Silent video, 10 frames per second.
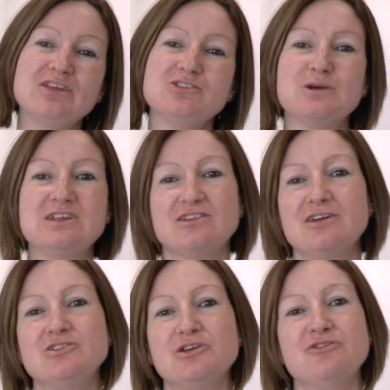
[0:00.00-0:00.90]
this week
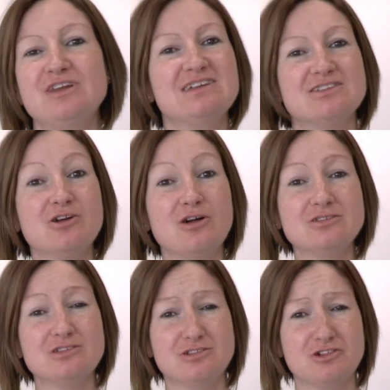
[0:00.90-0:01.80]
Tojo Fitness are
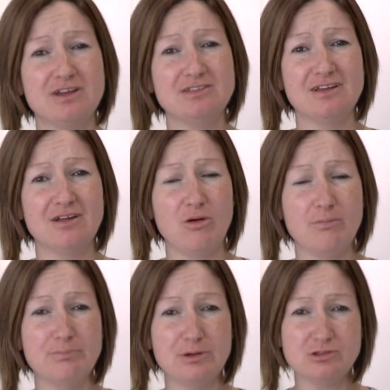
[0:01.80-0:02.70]
concentrating
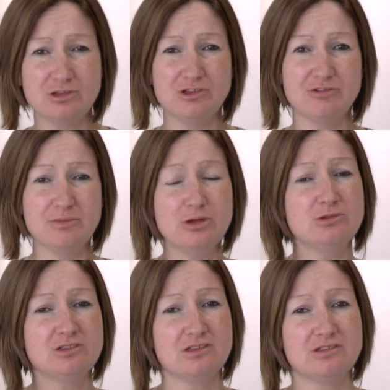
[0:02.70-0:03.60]
on boosting your
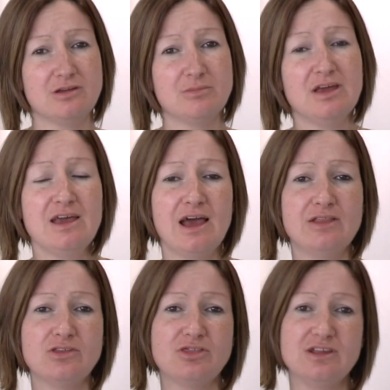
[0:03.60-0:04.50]
immune system
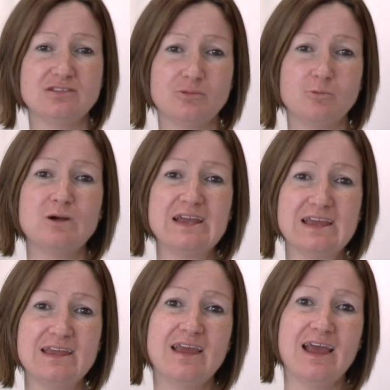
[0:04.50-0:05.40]
and the things that
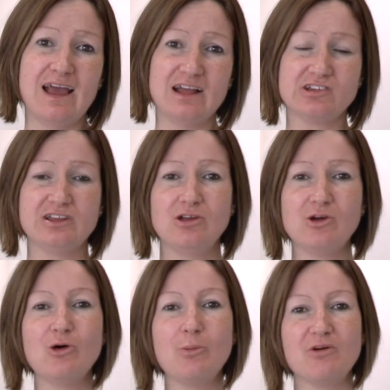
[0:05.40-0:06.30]
we actually
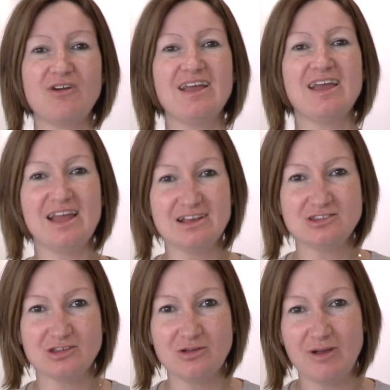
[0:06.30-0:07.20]
incorporate
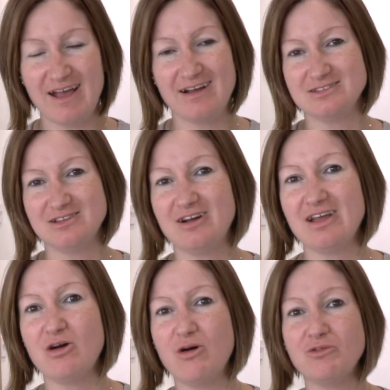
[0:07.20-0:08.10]
into our
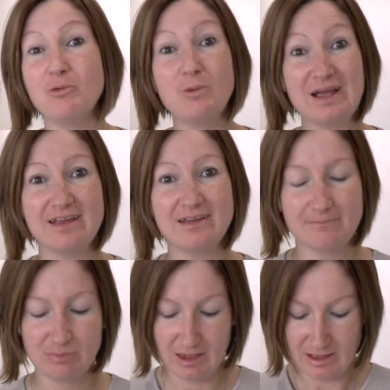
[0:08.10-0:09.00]
diet of a week.
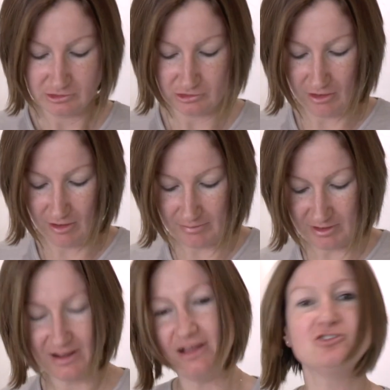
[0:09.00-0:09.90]
So, I'm
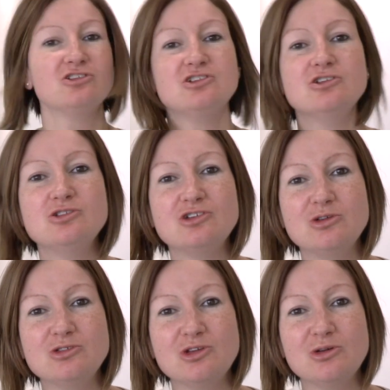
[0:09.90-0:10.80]
going to introduce
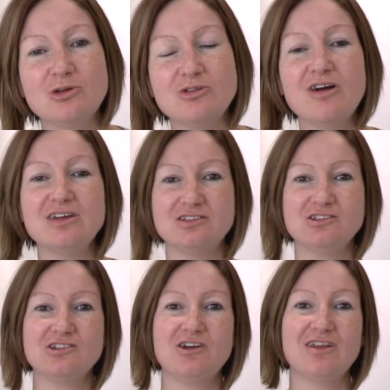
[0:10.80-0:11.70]
you to your knights
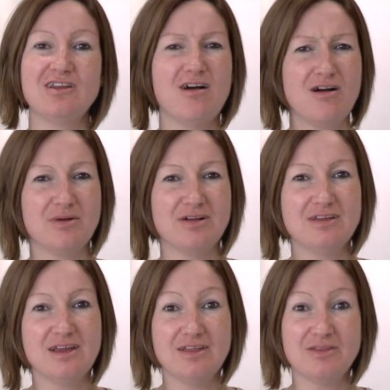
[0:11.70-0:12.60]
in shining
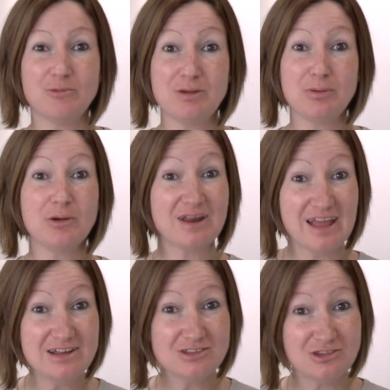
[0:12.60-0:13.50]
armour that we put
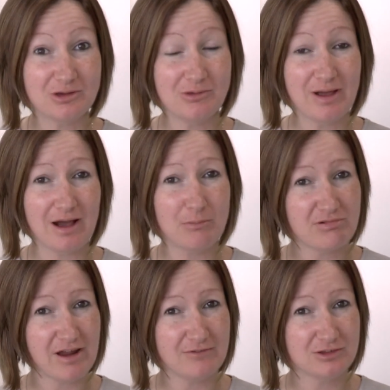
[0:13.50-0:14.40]
into our
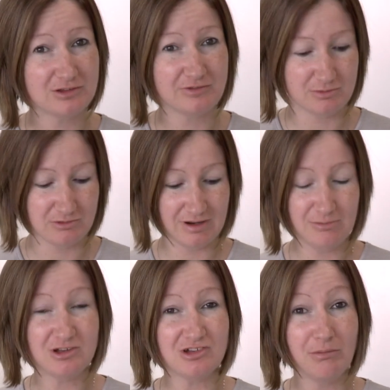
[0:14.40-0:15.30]
breakfast of a
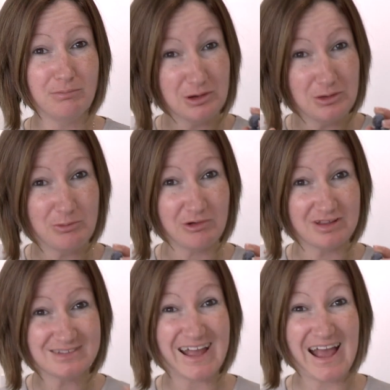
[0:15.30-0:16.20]
morning, which are
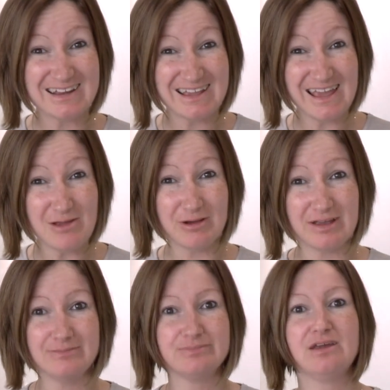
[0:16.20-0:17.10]
blueberries and
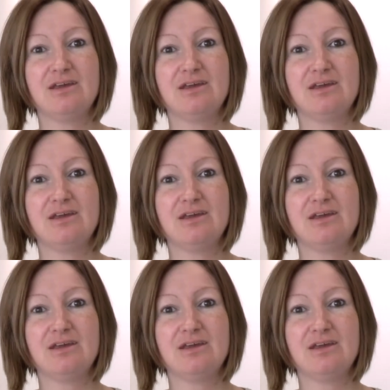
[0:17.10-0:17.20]
kiwi.